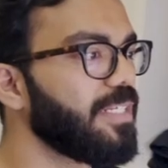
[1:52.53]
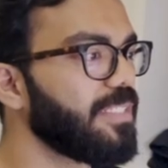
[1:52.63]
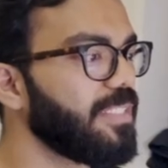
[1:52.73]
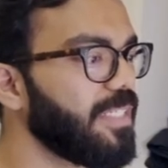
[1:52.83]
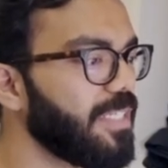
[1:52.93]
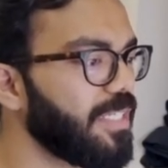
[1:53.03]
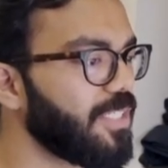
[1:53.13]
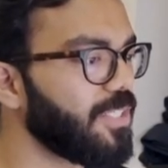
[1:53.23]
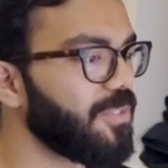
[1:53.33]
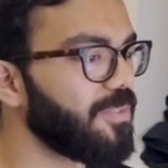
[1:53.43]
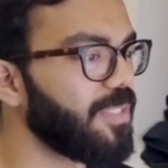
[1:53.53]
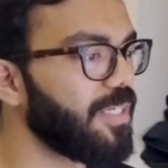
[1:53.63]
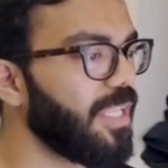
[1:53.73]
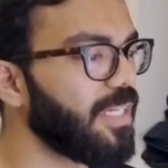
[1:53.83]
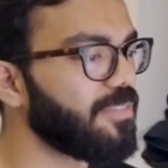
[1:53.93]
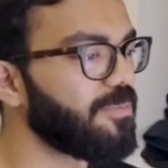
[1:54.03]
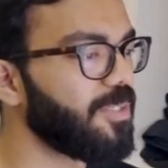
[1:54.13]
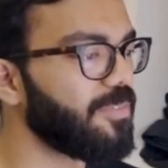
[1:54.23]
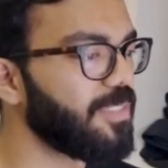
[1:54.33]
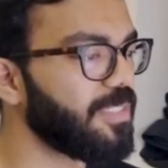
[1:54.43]
they show the glass
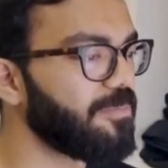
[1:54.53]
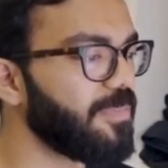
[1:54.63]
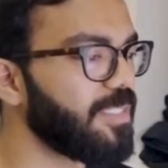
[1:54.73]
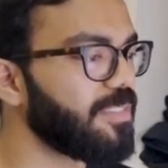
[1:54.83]
morphism and